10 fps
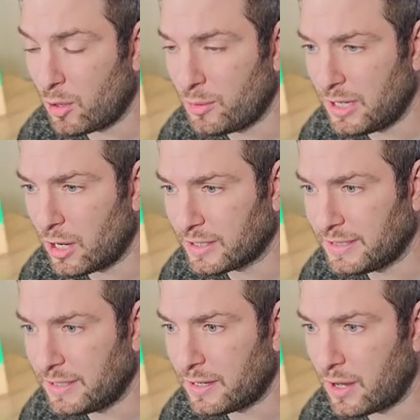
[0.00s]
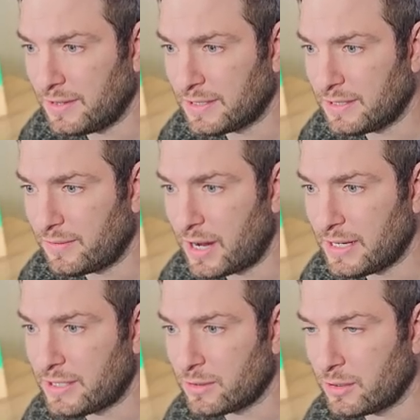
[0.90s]
already logged in on this
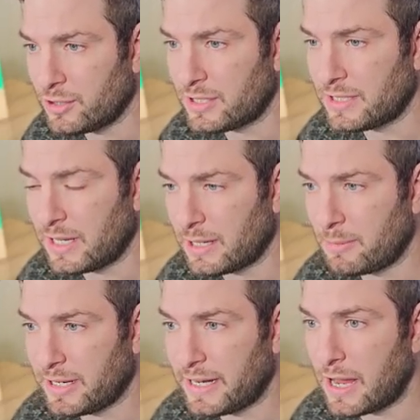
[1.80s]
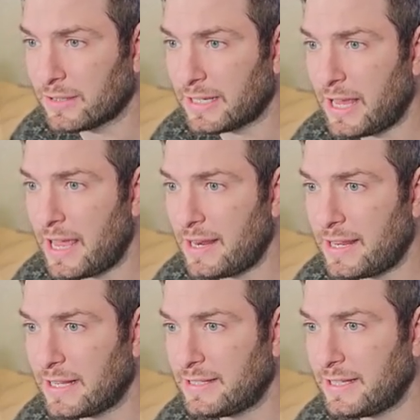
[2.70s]
device, so I'll just select my account, and
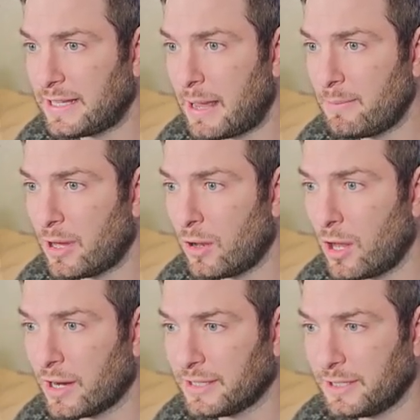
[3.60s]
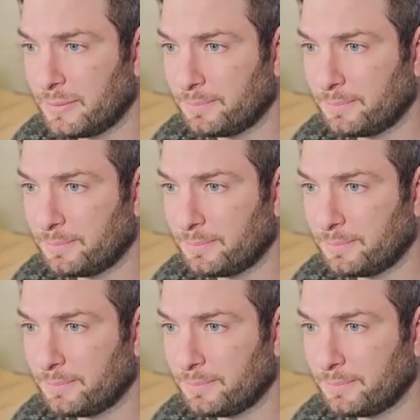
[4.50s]
that's it. I'm now logged in.